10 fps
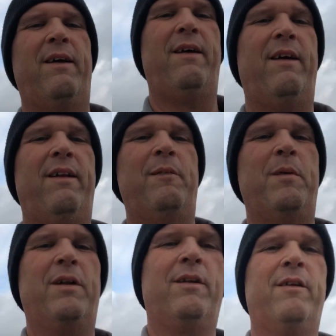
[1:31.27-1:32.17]
in the
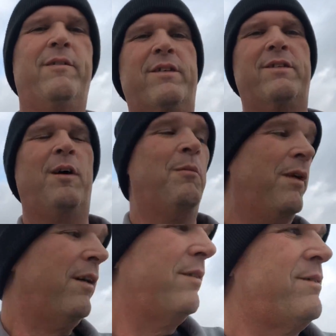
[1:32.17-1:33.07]
middle of
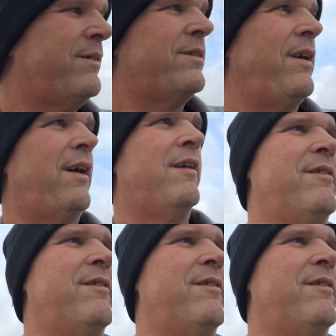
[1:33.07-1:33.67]
December. So